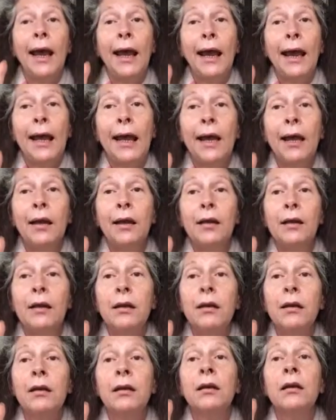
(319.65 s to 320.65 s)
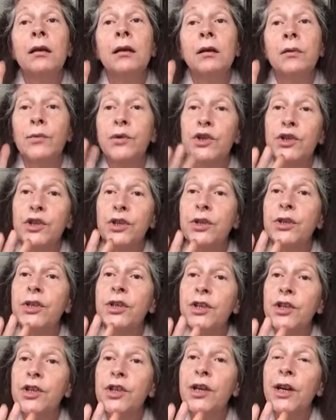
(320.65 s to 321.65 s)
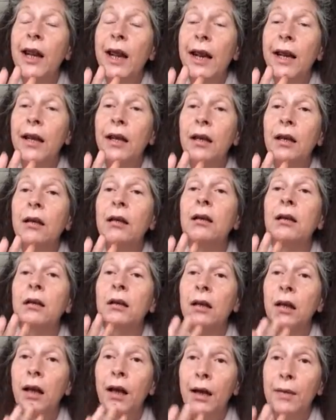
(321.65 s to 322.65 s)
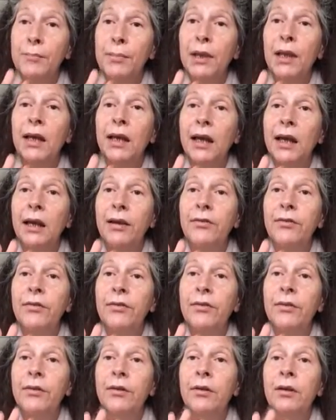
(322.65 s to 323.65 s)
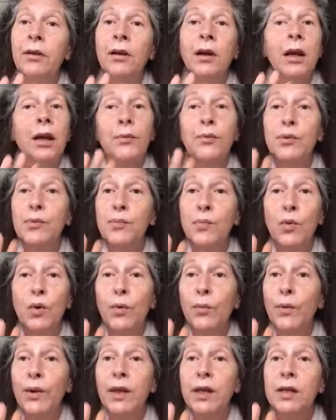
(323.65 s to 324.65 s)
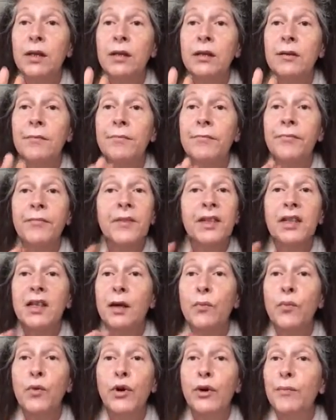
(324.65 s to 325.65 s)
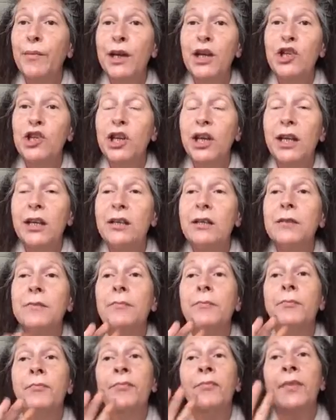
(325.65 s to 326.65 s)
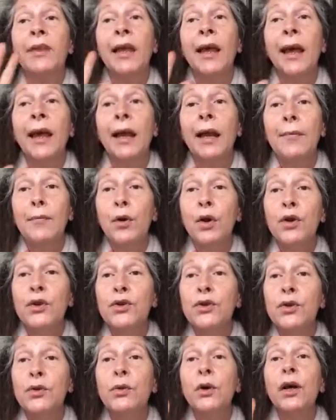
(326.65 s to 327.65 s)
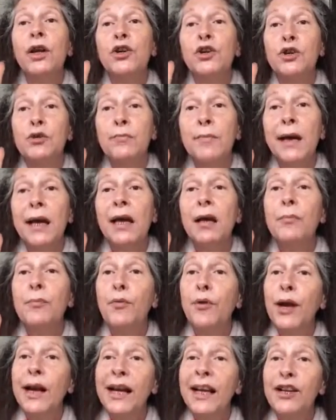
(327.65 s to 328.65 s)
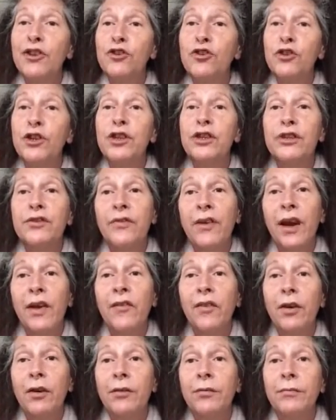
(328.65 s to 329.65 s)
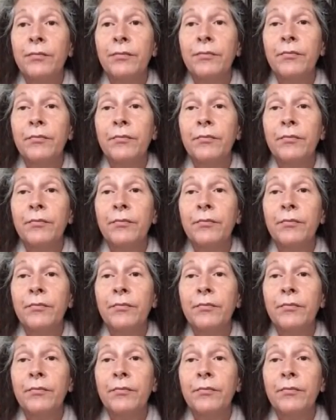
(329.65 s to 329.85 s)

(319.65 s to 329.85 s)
and which is a genetic, I believe. I was born with this somewhere in my genes, and I'm also a traumatic brain injury survivor.